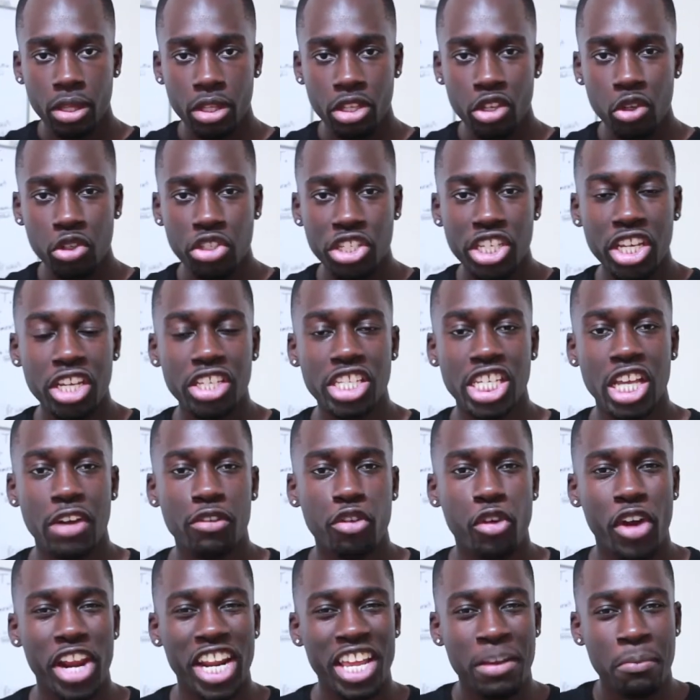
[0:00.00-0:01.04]
you'll see yourself
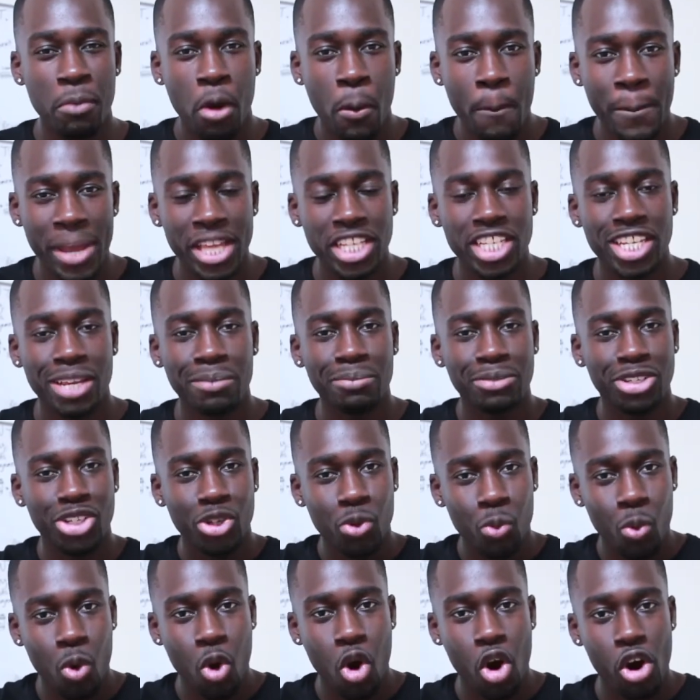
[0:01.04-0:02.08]
creating momentum
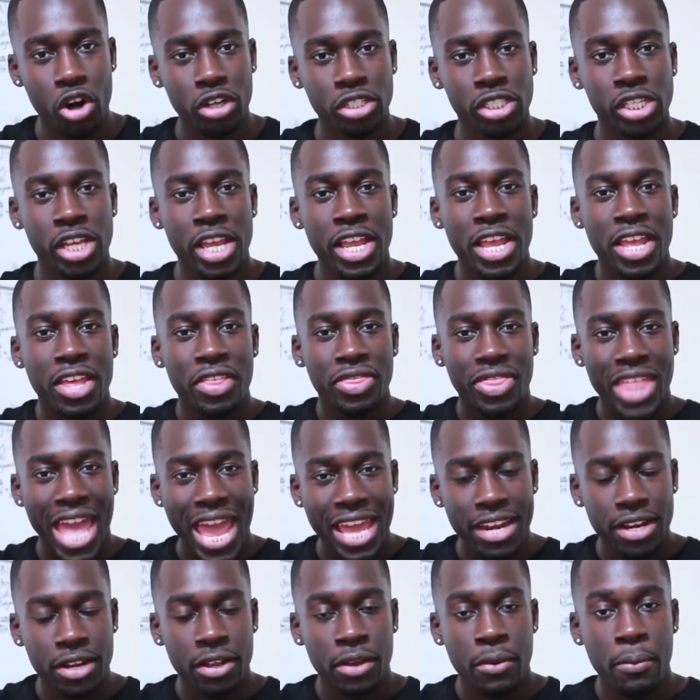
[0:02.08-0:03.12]
towards
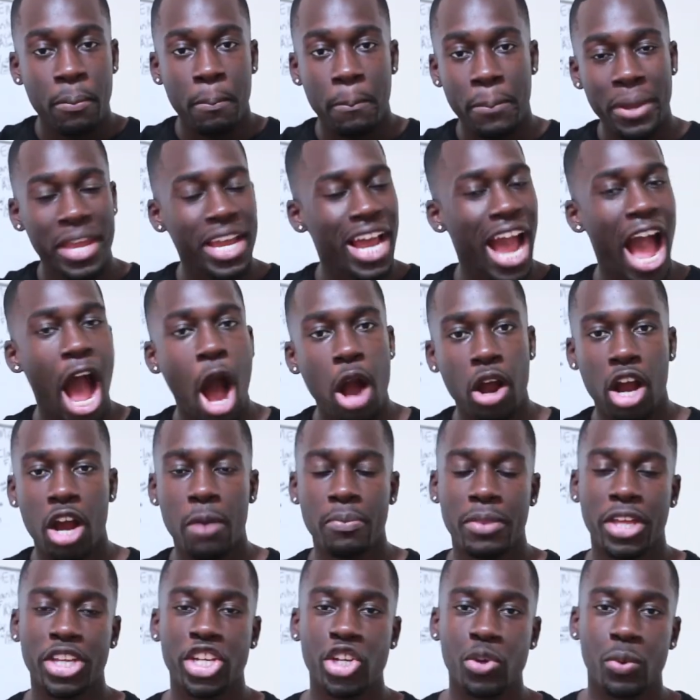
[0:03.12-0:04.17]
that big
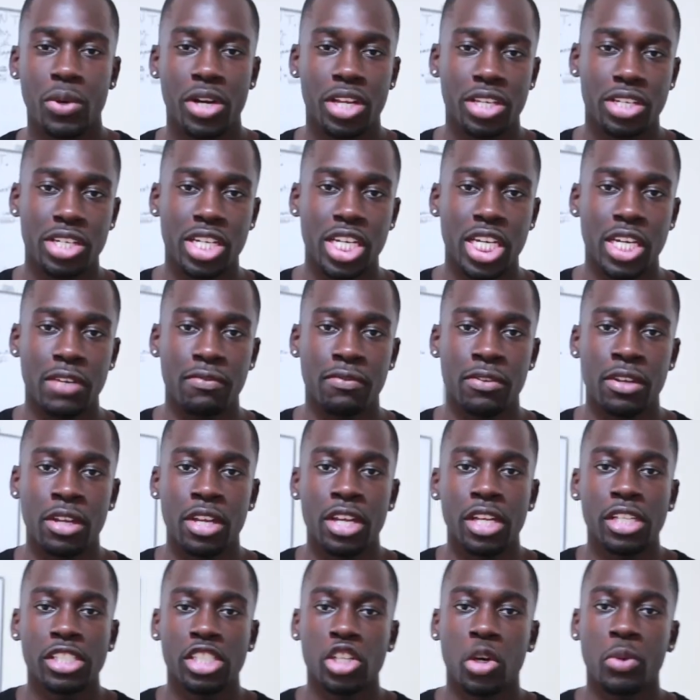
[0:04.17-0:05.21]
outcome that you want to achieve.
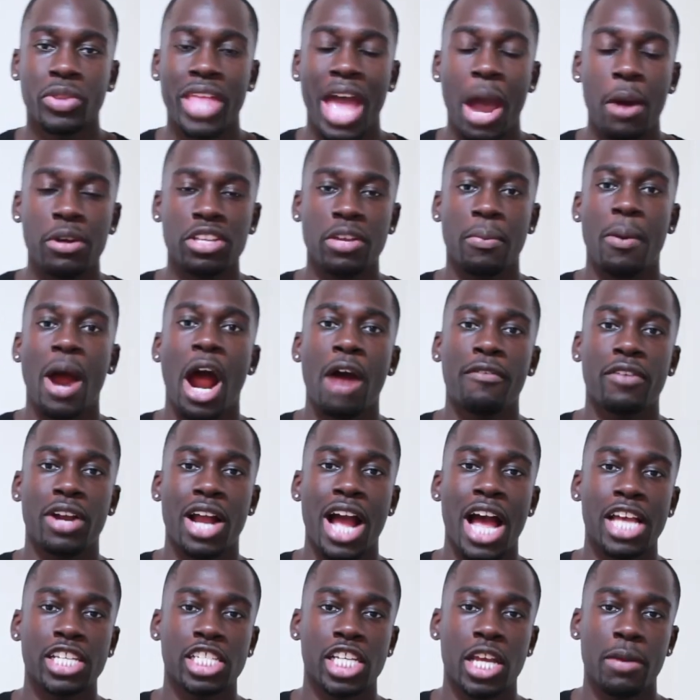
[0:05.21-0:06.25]
So that was a powerful
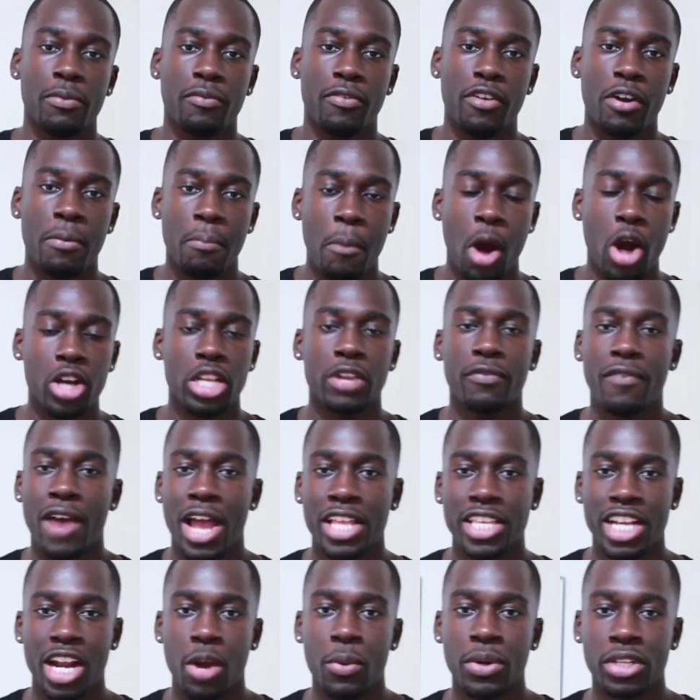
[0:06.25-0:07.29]
concept from Mark
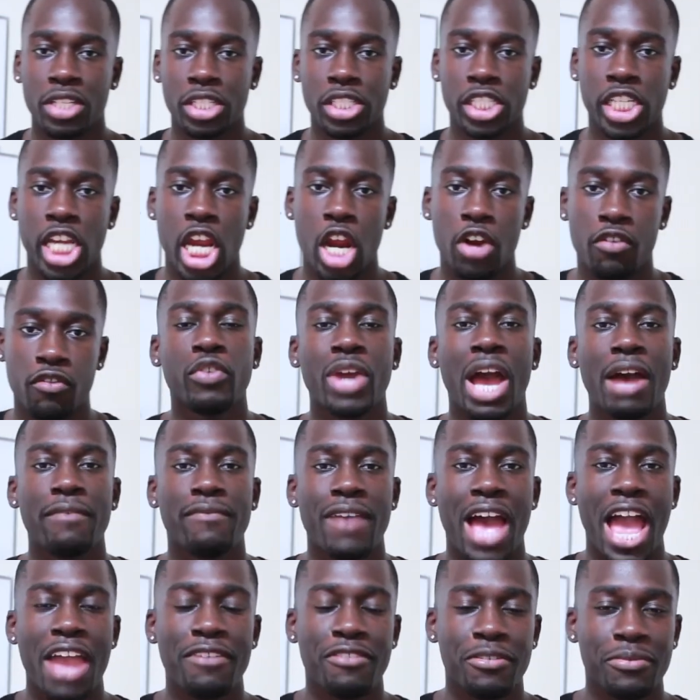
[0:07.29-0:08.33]
Divine that I wanted to share. If you got
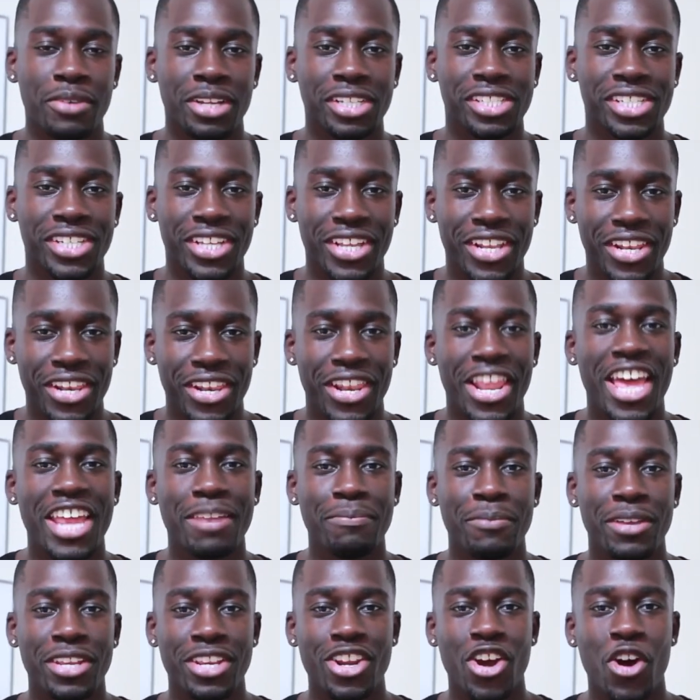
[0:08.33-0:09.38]
value from this,
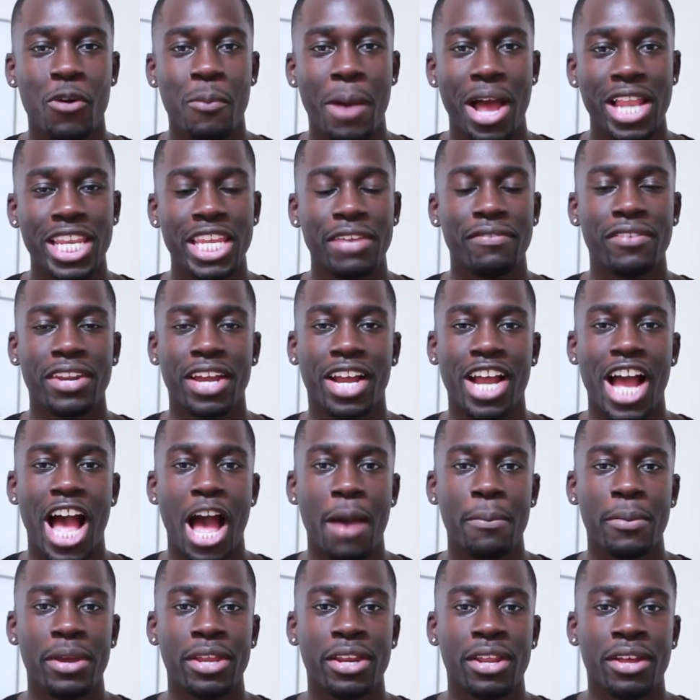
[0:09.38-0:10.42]
let me know by leaving a
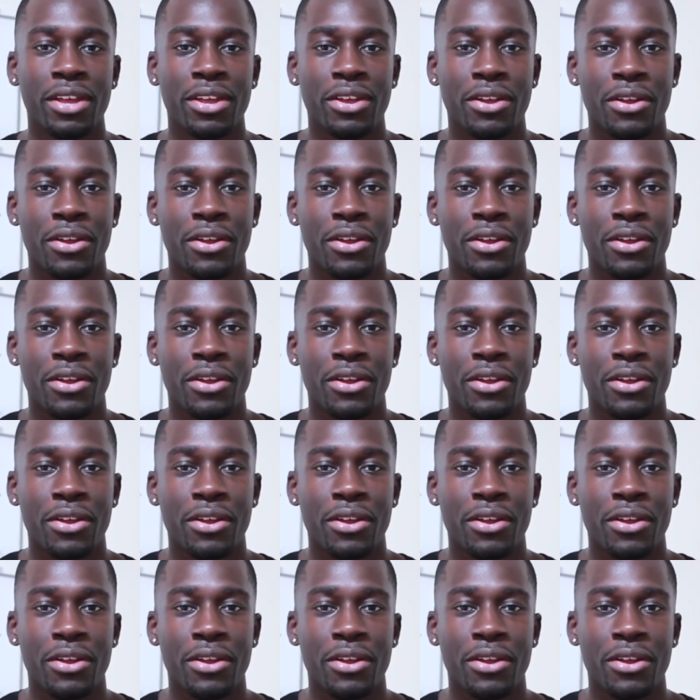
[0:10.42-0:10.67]
comment